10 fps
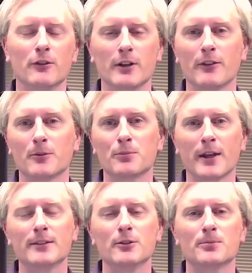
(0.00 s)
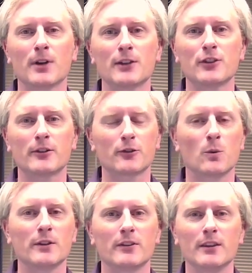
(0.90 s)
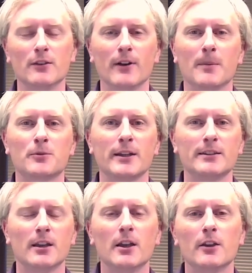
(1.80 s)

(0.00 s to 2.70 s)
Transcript: They're either brand new projects or ones that you've upgraded.